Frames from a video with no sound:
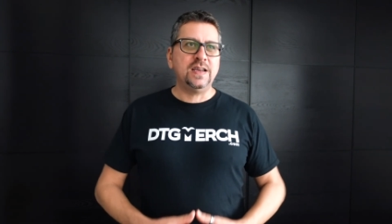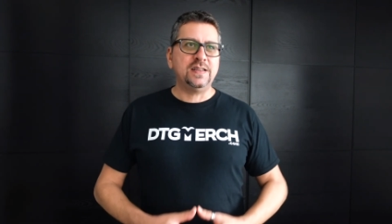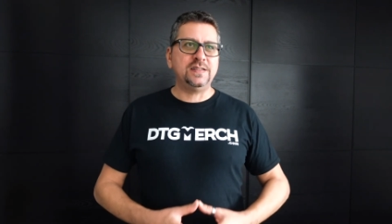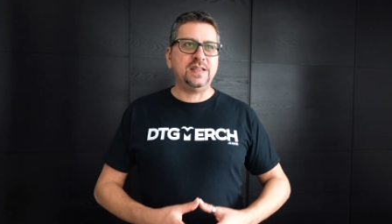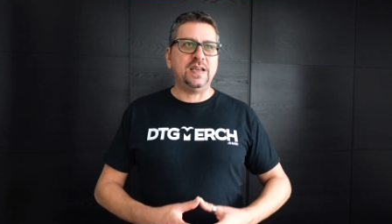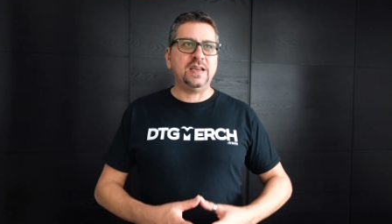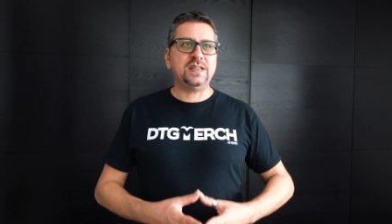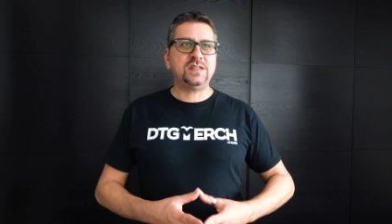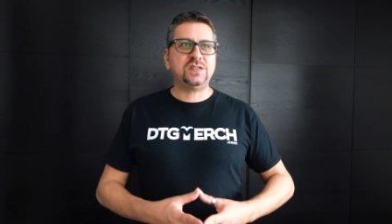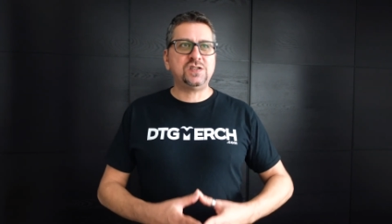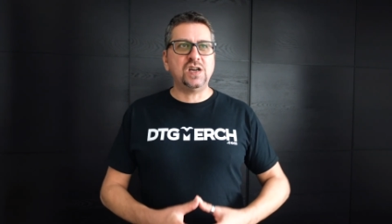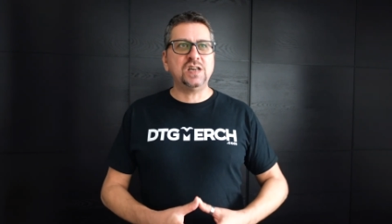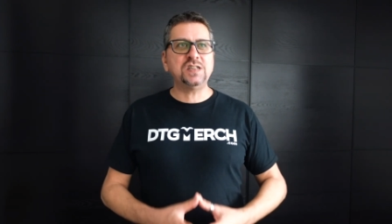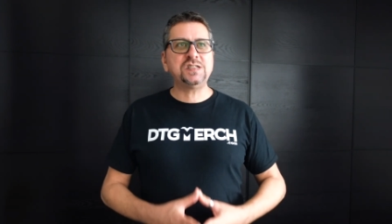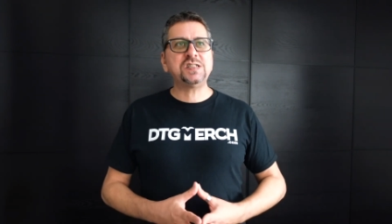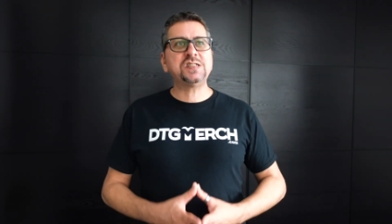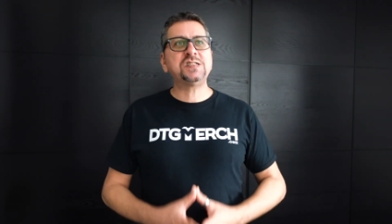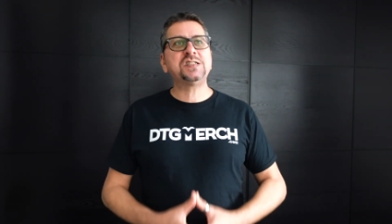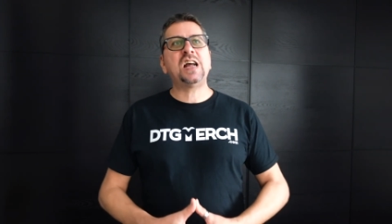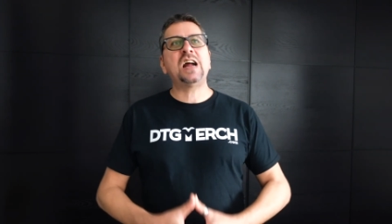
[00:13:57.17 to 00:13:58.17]
the
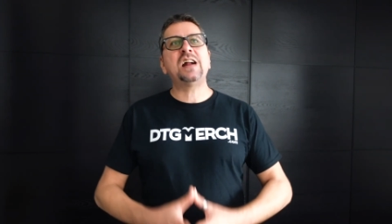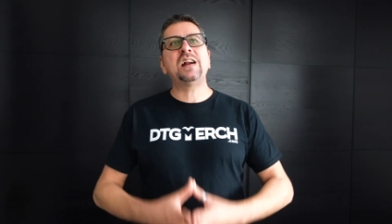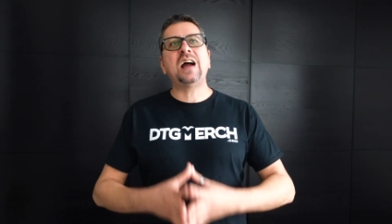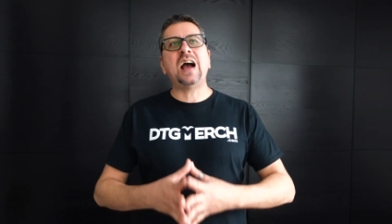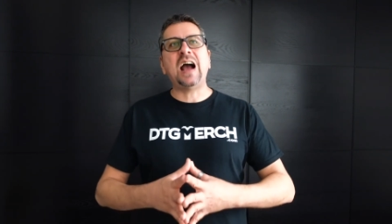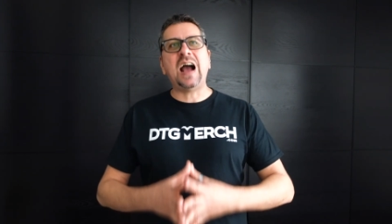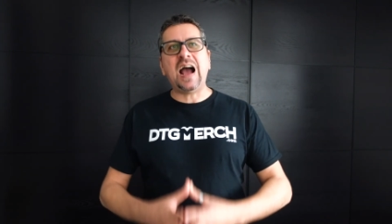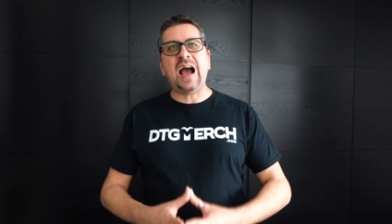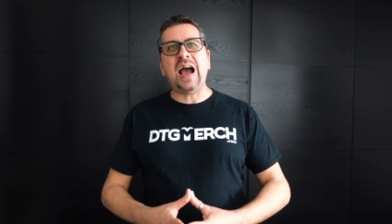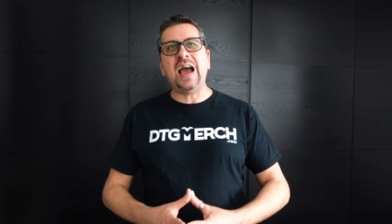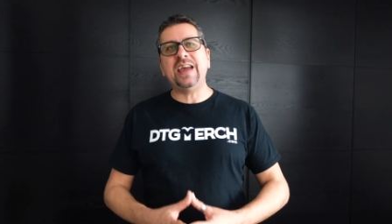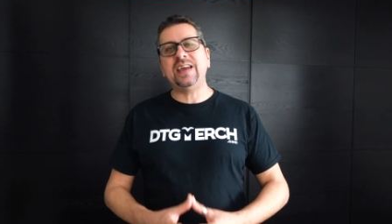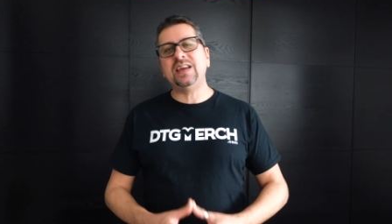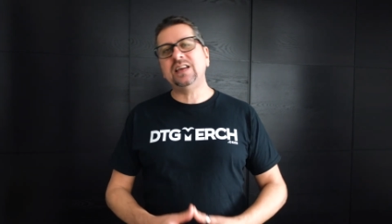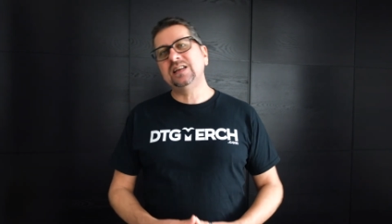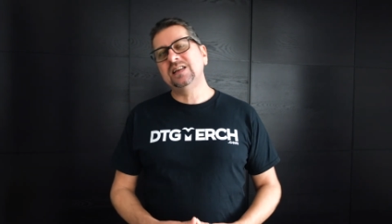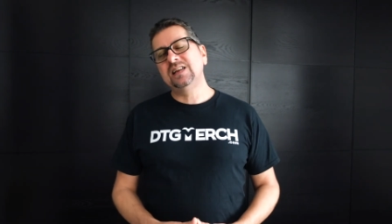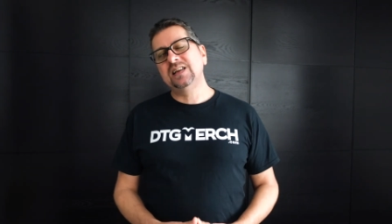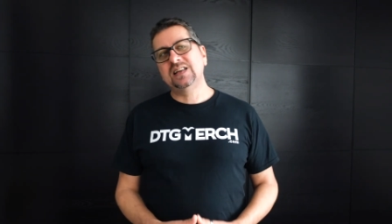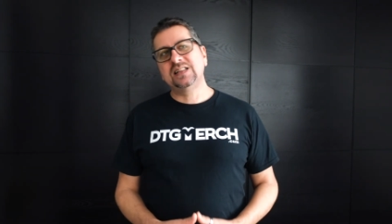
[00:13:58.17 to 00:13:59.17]
chances are high
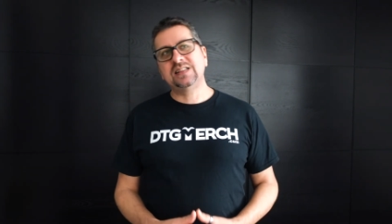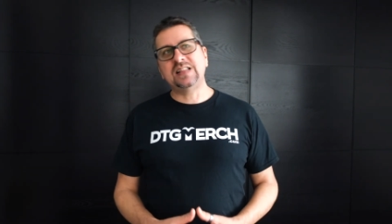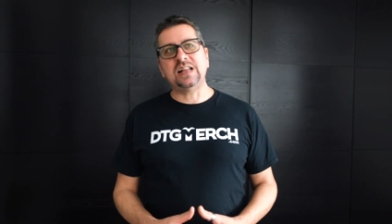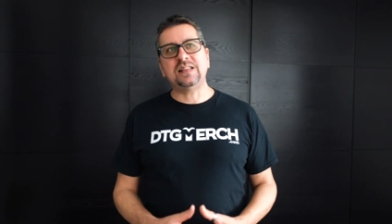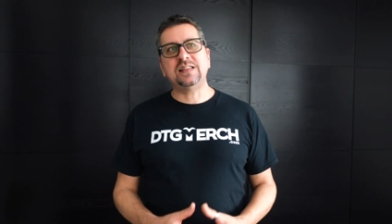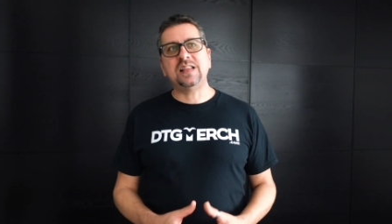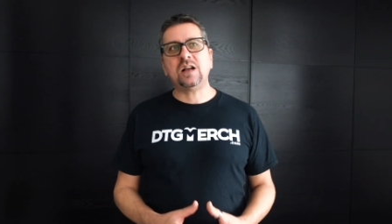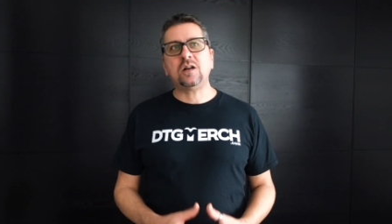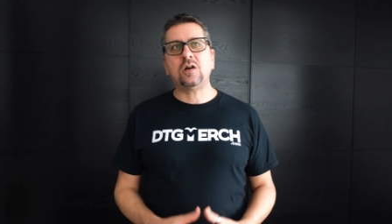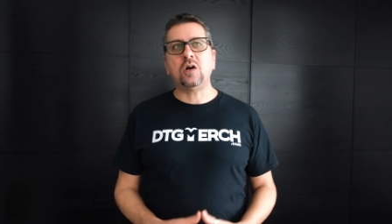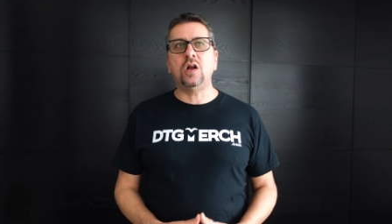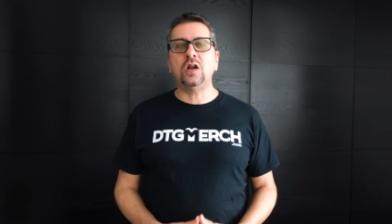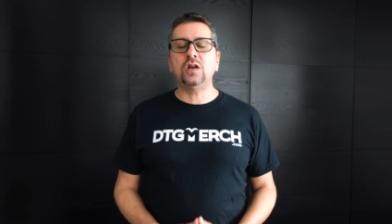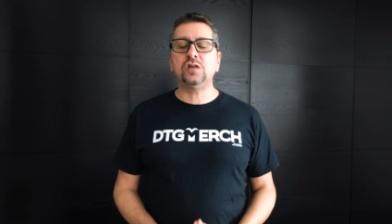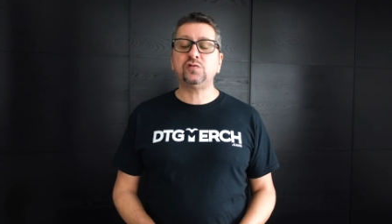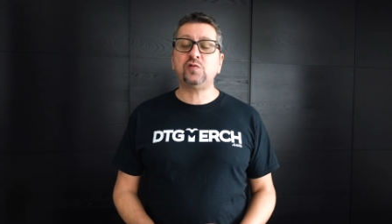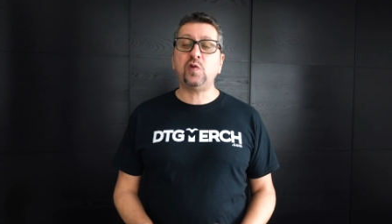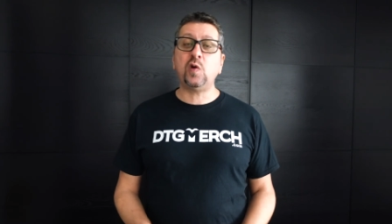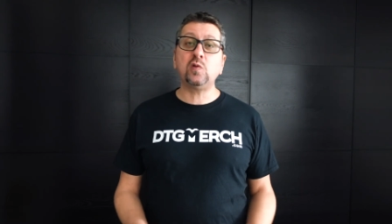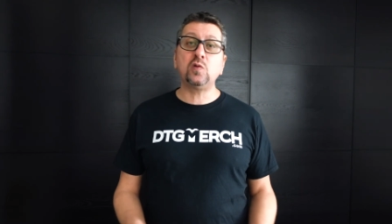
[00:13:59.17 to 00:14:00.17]
that the
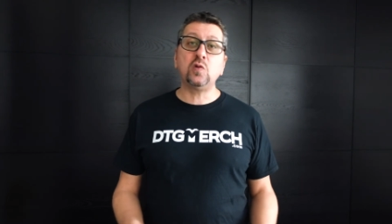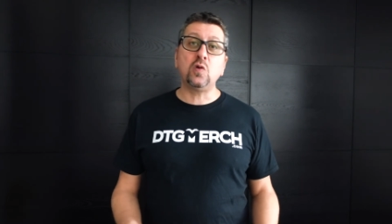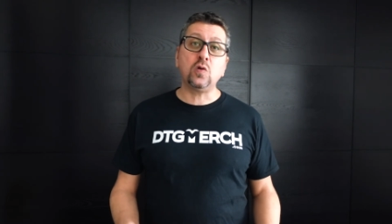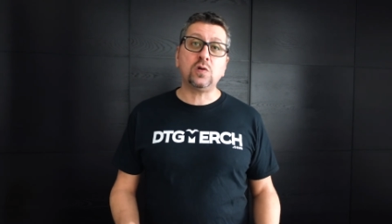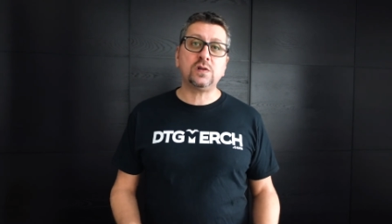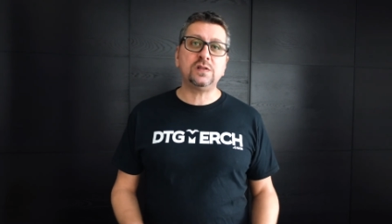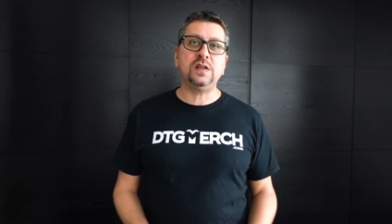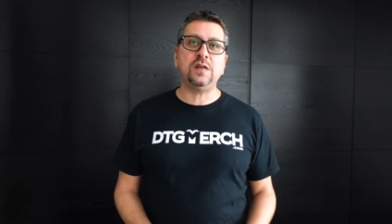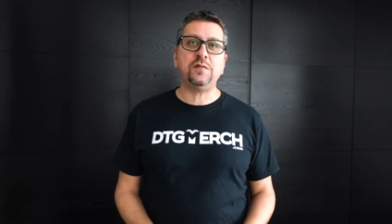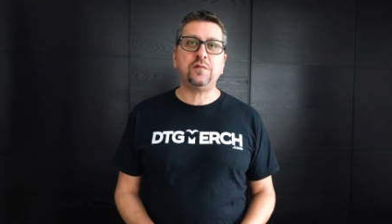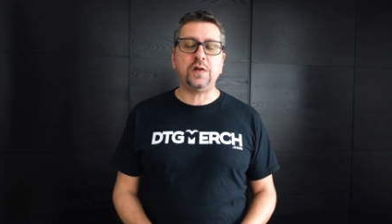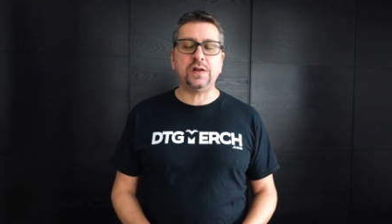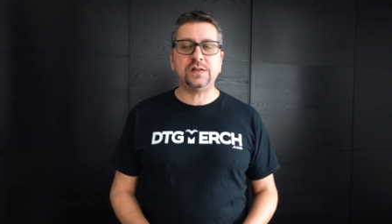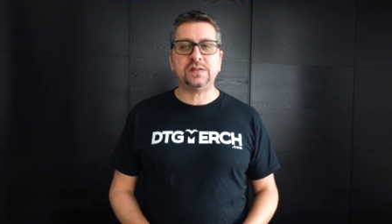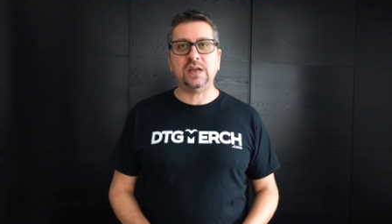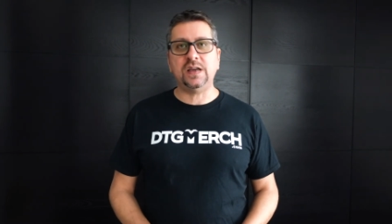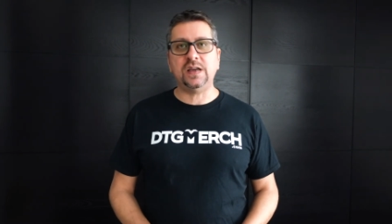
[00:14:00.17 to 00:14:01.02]
colors will look different